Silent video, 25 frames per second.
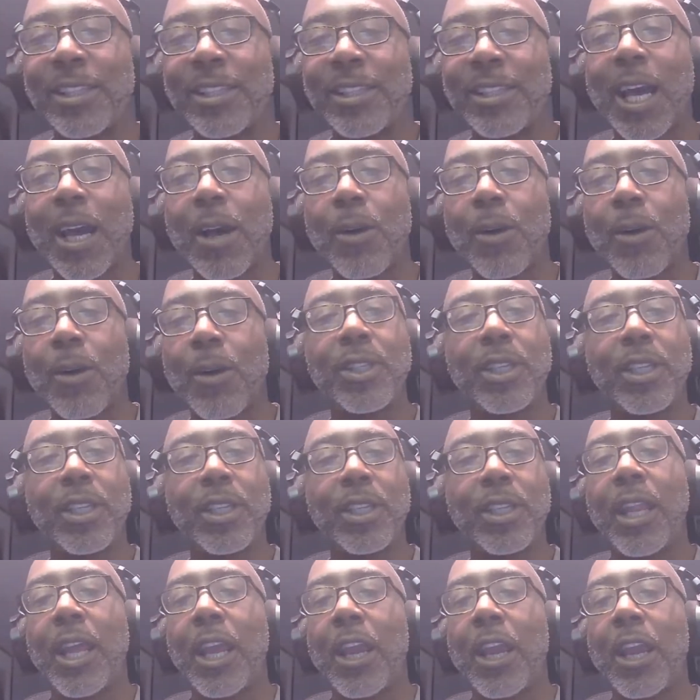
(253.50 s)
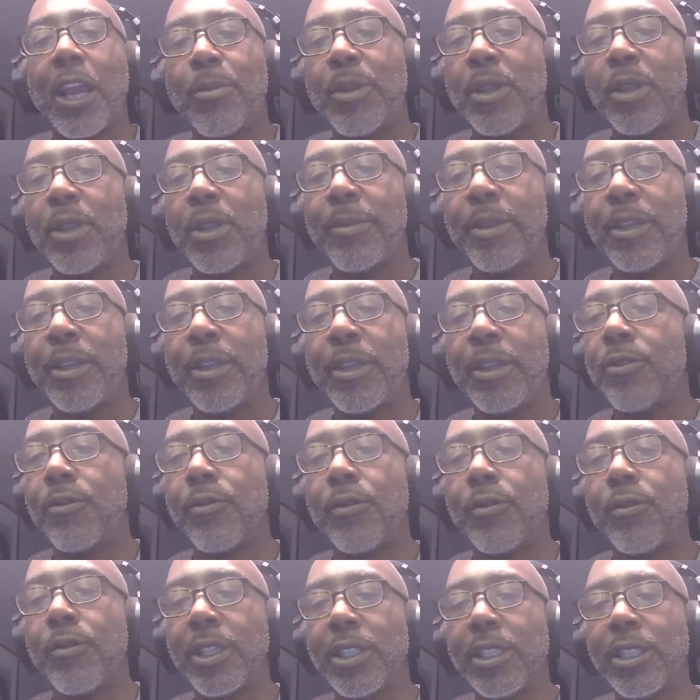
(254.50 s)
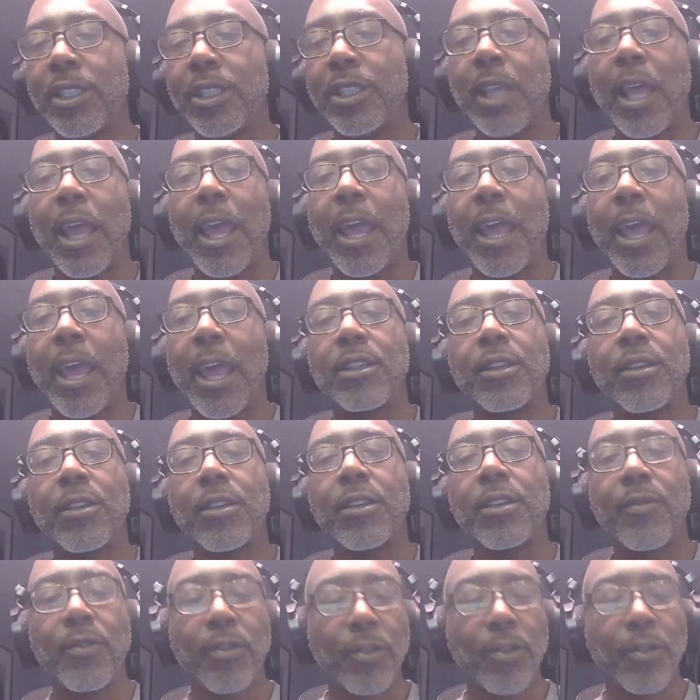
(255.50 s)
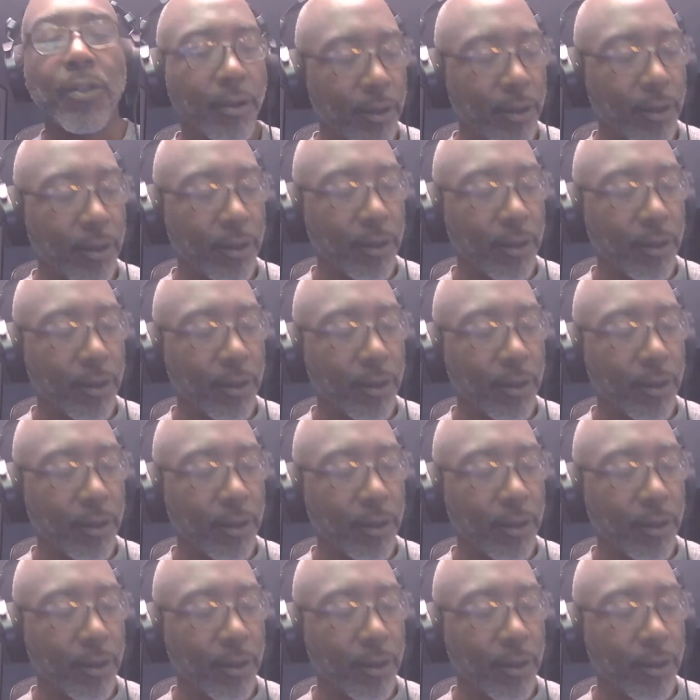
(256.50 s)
towels in an Airbnb, you're really just asking for